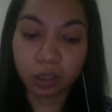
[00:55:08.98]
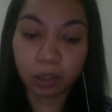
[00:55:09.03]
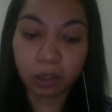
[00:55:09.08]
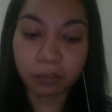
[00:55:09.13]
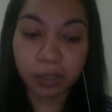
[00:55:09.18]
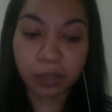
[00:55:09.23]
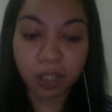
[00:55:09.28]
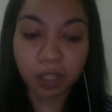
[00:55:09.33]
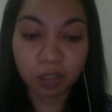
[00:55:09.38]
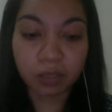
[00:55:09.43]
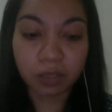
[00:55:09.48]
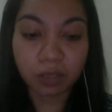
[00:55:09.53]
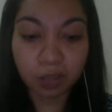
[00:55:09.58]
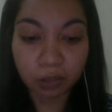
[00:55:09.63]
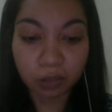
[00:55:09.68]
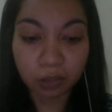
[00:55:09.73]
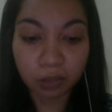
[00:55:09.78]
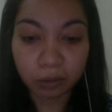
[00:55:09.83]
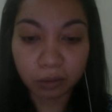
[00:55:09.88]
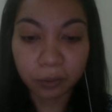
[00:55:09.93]
session.
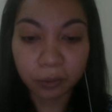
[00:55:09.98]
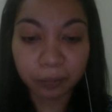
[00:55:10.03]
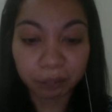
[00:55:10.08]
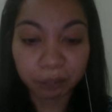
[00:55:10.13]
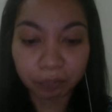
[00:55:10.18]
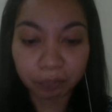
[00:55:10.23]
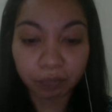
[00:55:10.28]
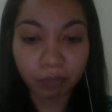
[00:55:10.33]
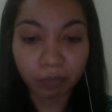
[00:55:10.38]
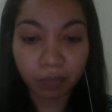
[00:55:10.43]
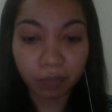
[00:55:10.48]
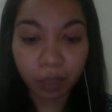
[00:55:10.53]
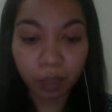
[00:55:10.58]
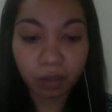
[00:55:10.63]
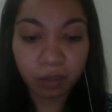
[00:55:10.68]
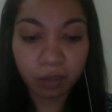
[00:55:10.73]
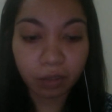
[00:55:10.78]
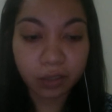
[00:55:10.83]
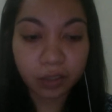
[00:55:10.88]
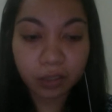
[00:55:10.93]
So
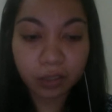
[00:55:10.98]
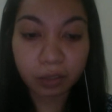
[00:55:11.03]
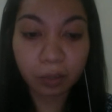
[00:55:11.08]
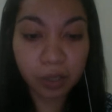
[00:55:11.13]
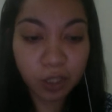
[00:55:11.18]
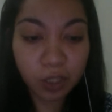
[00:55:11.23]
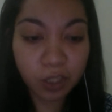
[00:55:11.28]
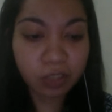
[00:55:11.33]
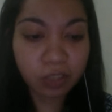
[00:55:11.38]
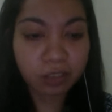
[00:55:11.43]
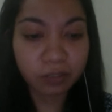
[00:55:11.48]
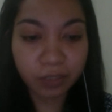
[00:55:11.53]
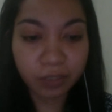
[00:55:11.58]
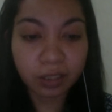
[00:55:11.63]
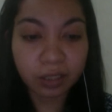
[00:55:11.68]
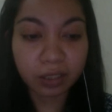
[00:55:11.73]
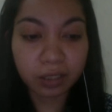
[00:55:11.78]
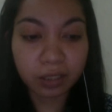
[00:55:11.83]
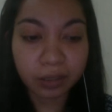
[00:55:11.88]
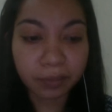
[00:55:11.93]
there's a bunch of
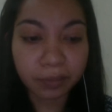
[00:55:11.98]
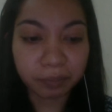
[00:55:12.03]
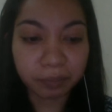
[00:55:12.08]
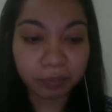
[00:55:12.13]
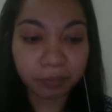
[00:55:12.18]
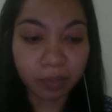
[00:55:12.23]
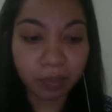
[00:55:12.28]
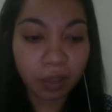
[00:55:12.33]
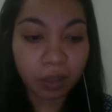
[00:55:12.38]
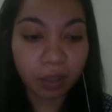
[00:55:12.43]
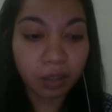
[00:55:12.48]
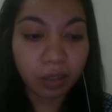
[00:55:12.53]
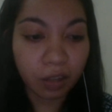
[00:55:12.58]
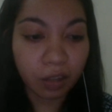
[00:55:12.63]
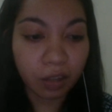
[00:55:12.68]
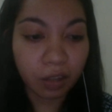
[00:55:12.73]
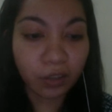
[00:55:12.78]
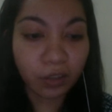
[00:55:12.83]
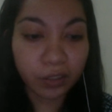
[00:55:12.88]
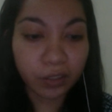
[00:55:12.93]

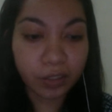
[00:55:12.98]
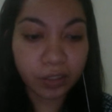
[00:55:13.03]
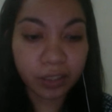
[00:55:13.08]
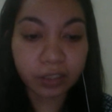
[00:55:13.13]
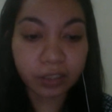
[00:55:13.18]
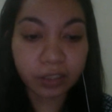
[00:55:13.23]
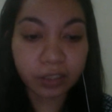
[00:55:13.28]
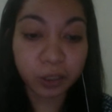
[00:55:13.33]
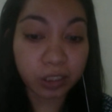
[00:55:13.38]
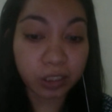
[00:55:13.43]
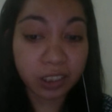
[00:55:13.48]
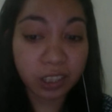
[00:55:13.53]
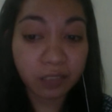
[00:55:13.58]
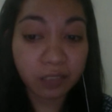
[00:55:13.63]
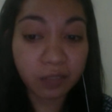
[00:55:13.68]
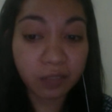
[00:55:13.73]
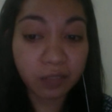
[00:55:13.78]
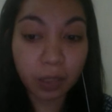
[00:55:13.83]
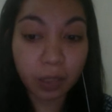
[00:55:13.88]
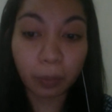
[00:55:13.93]
other
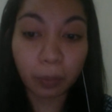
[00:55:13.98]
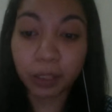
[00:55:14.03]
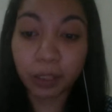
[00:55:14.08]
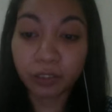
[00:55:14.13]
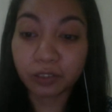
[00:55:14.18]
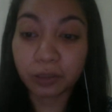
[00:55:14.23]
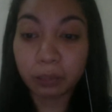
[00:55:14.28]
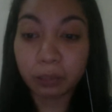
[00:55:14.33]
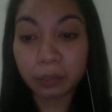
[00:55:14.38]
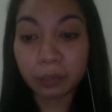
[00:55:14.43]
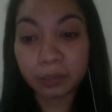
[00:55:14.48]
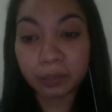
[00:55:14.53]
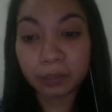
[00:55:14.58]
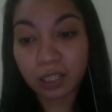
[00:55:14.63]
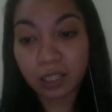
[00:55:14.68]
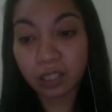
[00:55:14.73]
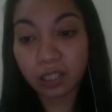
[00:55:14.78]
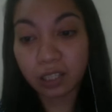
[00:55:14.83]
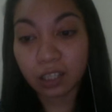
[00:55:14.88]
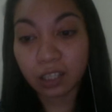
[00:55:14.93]
alternatives apart from
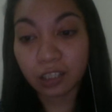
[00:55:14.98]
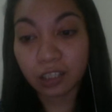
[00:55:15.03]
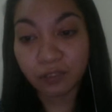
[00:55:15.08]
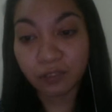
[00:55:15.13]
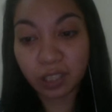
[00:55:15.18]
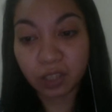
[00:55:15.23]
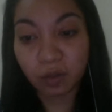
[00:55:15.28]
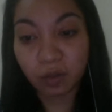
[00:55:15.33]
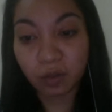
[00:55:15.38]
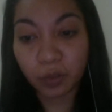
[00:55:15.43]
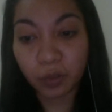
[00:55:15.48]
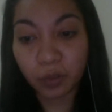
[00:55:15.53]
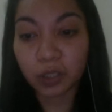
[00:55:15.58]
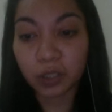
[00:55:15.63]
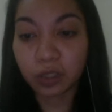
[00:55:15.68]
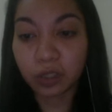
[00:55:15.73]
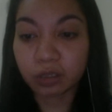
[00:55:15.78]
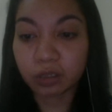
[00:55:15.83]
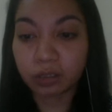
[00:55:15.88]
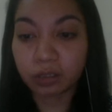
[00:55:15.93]
IPSA where you
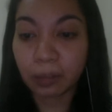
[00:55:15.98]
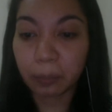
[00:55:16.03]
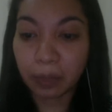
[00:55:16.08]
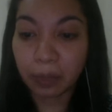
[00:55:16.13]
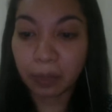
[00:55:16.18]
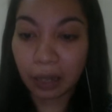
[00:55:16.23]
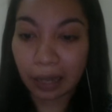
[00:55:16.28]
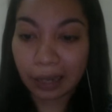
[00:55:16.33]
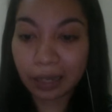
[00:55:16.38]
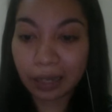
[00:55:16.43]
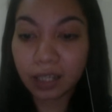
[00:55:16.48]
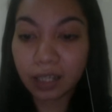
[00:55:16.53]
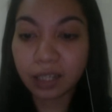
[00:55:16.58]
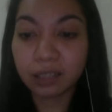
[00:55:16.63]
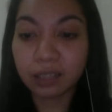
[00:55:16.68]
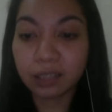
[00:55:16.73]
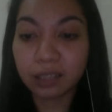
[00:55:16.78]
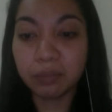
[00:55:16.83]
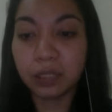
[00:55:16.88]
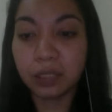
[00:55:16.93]
could apply
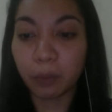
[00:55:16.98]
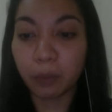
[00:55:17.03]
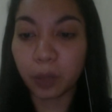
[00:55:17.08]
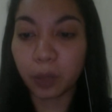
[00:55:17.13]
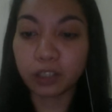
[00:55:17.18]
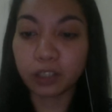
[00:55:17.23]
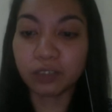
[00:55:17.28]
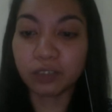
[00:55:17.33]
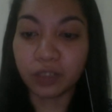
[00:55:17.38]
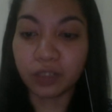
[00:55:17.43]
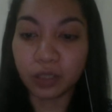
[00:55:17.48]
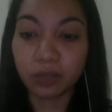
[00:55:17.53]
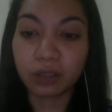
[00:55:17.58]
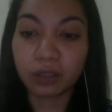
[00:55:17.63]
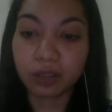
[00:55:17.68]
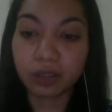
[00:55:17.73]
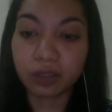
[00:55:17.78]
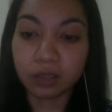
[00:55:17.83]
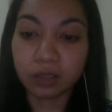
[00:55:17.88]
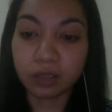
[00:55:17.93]
and be part of the
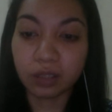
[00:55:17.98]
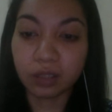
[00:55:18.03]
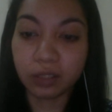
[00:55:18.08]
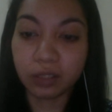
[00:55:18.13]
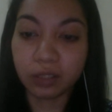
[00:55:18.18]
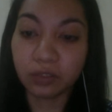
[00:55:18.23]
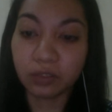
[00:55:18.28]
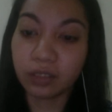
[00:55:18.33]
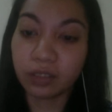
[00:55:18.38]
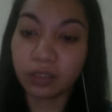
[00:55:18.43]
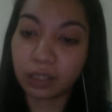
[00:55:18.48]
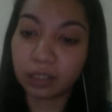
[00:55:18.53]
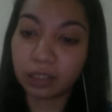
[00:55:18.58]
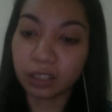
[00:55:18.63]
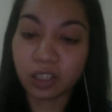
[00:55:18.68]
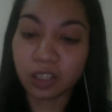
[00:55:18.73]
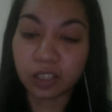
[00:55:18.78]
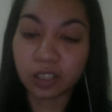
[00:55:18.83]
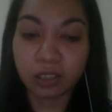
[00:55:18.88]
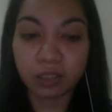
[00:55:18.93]
youth
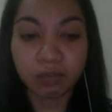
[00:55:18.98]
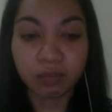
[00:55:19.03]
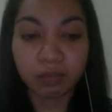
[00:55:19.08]
delegation.